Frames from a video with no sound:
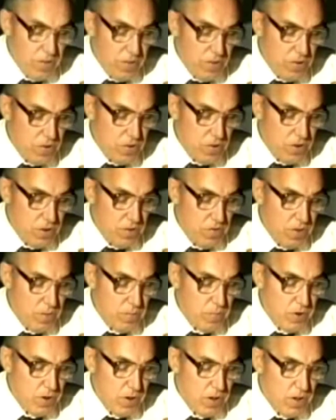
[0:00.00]
Institute of
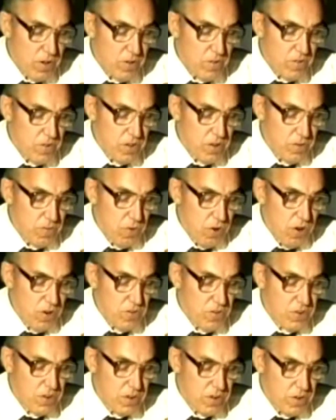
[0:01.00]
Embryology in
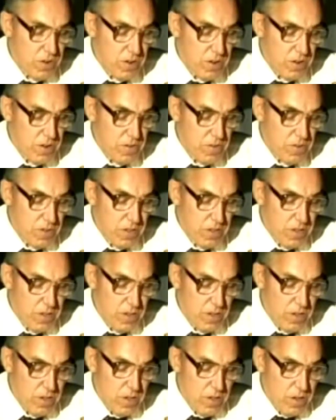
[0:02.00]
Washington,
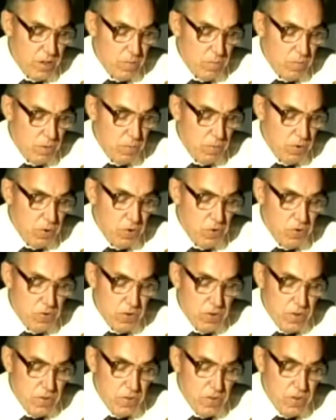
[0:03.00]
D.C.,
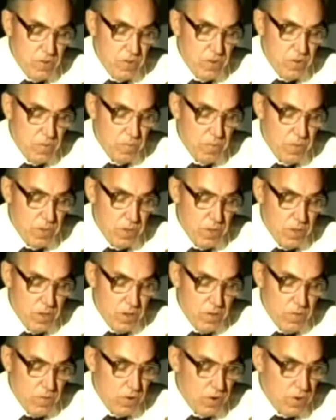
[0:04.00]
proposed a system
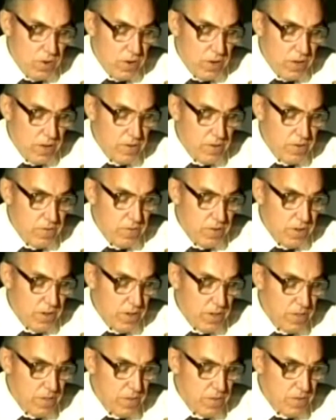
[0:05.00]
for
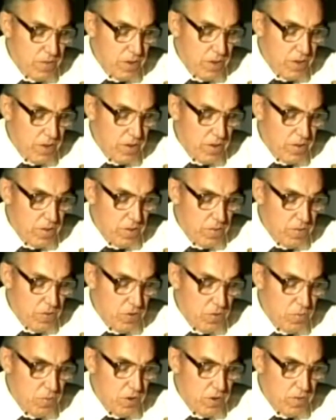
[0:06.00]
classifying the stages of
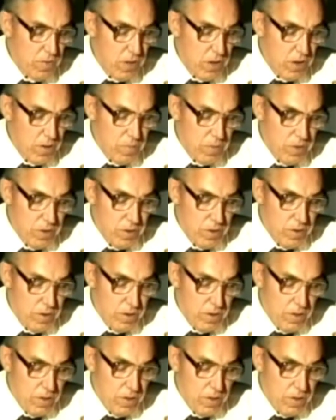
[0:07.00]
human development.